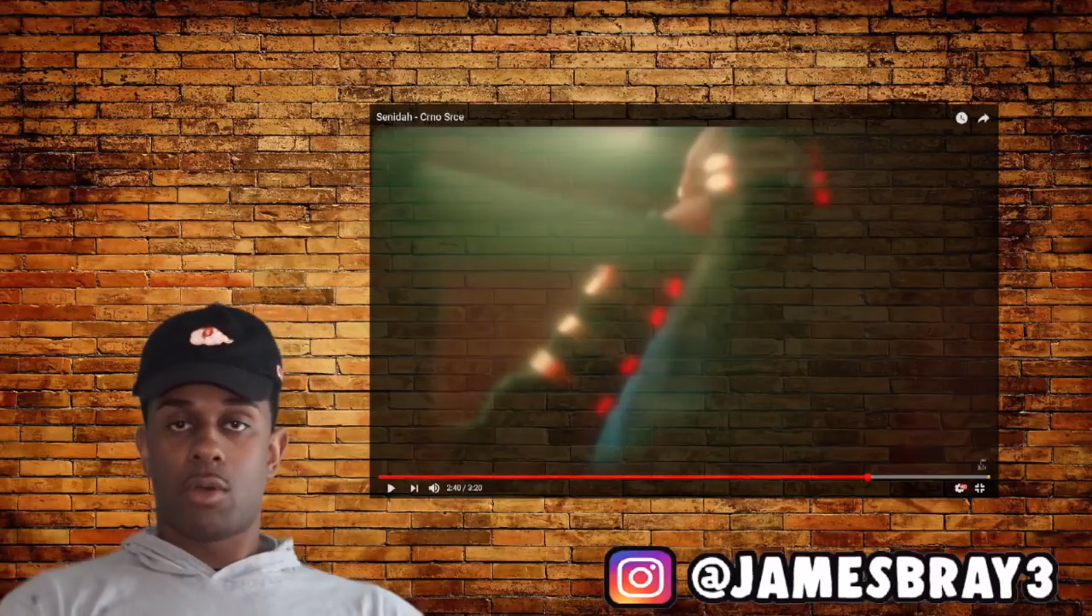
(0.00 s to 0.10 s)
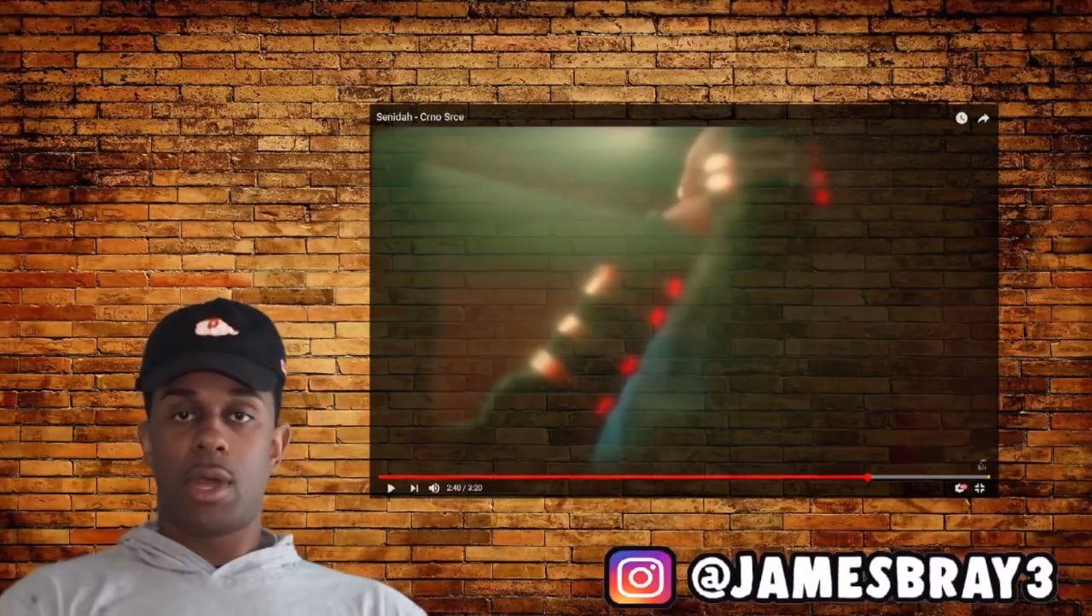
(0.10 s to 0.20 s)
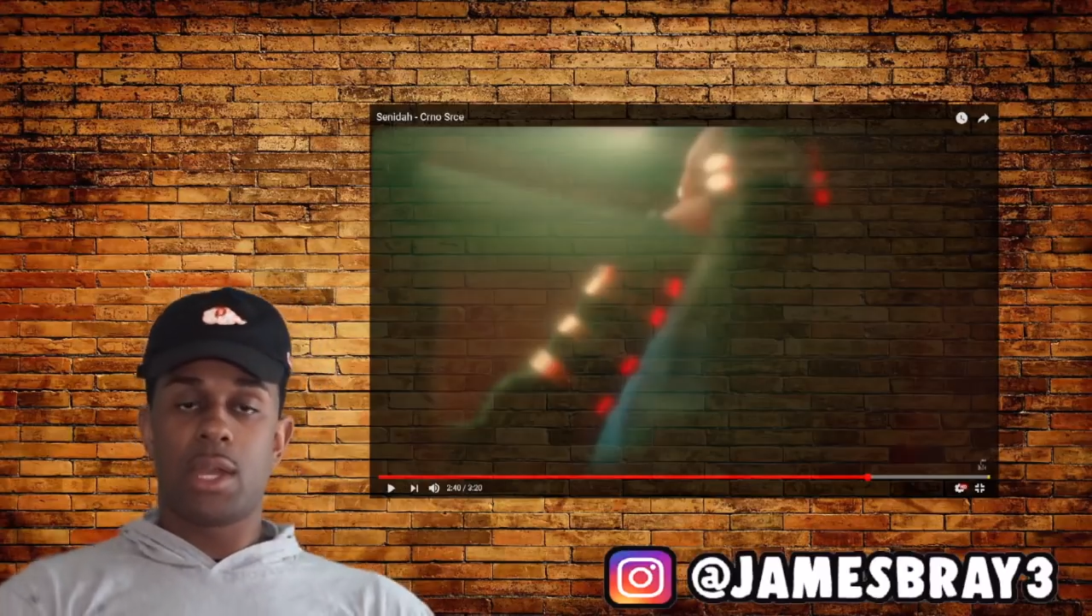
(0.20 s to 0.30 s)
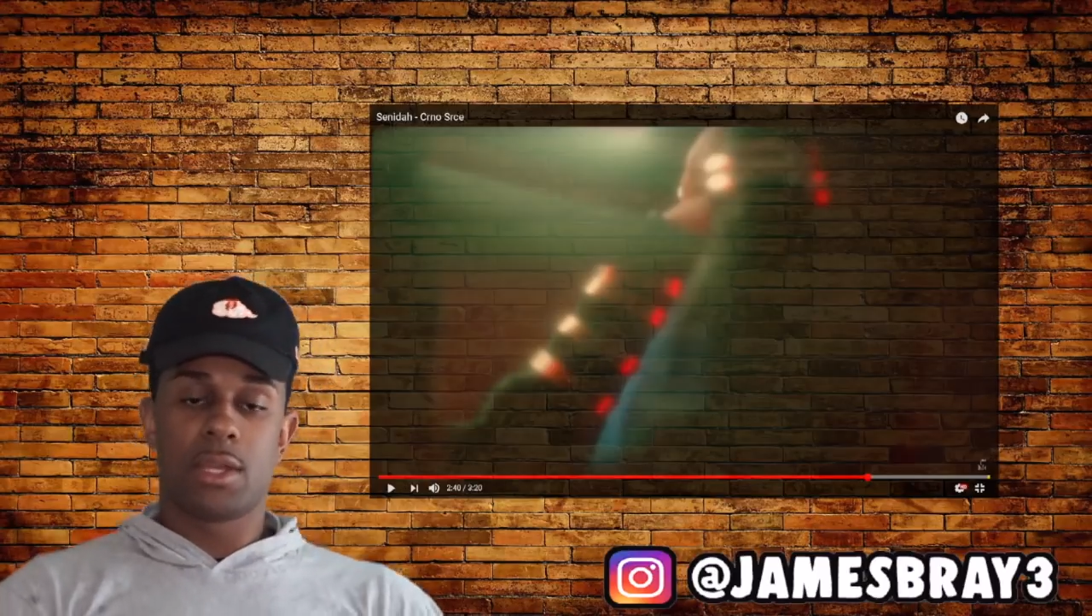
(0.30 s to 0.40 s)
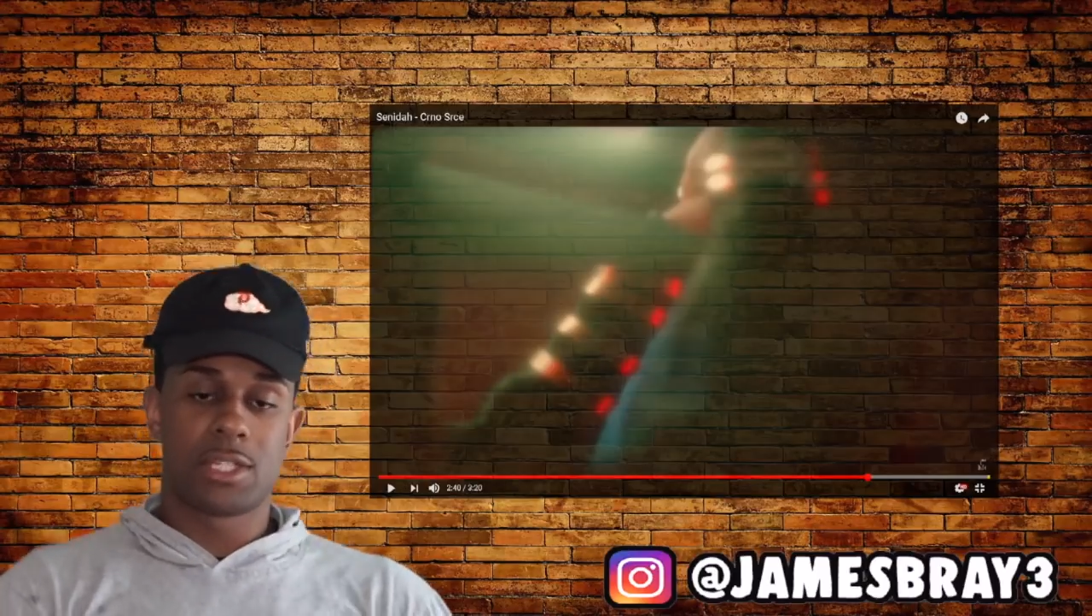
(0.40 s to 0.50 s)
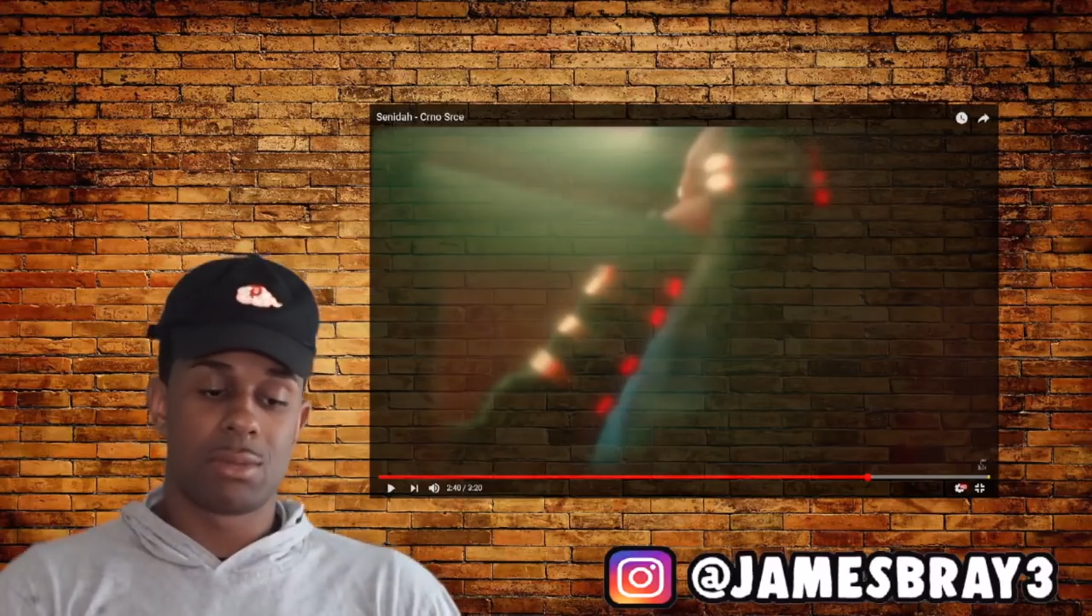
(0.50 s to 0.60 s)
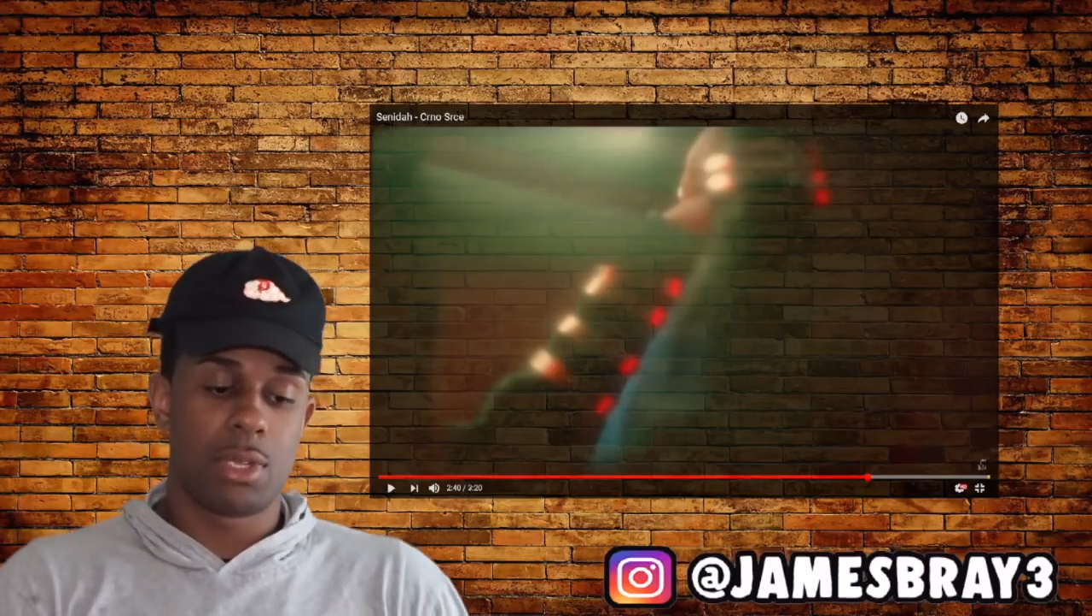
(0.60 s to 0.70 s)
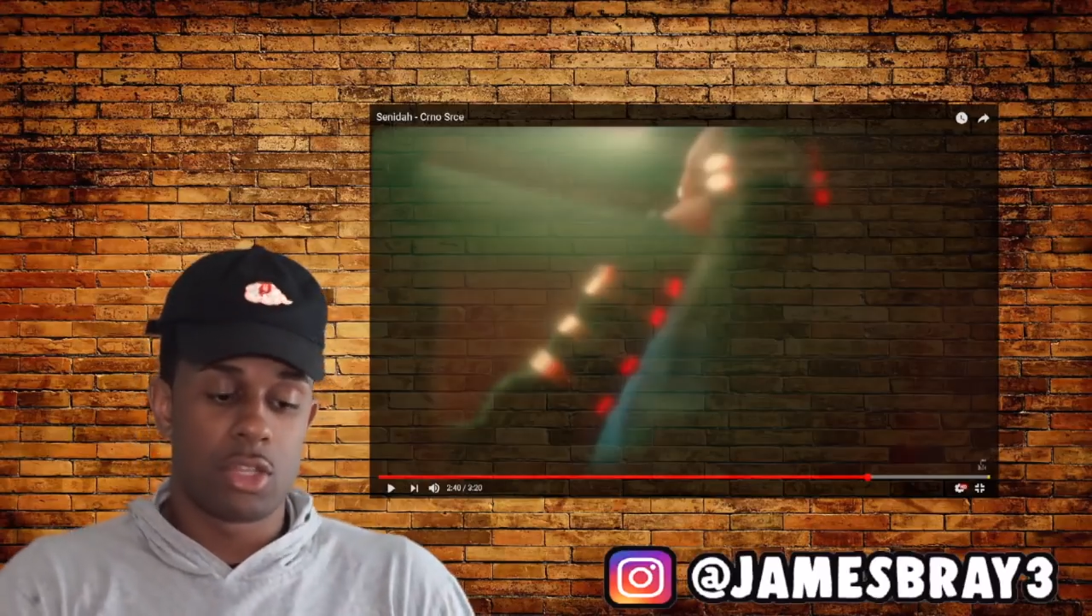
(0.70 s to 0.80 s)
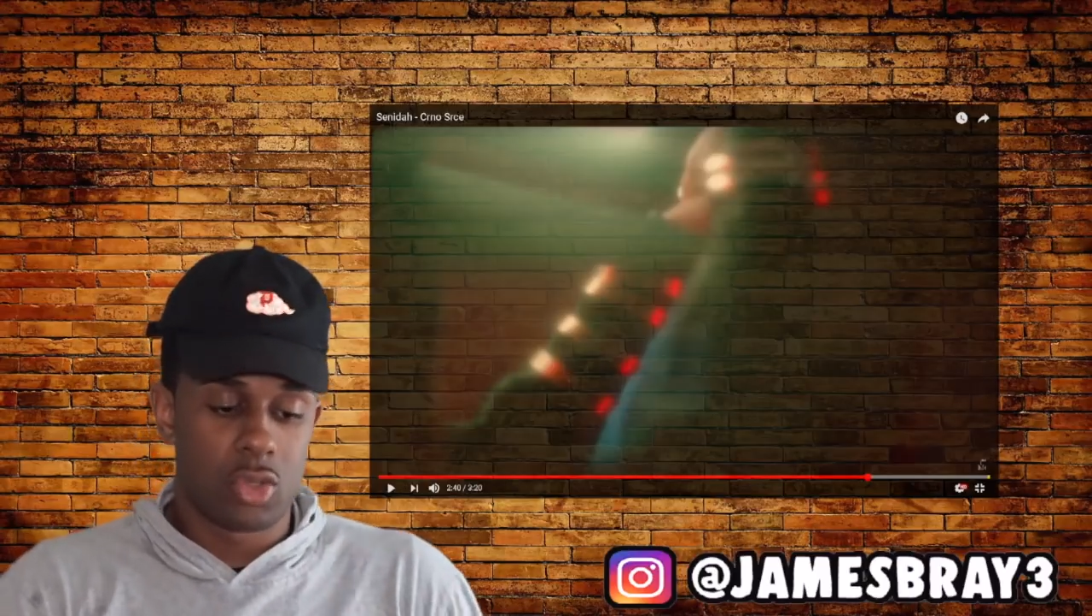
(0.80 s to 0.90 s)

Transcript: go ahead and send me a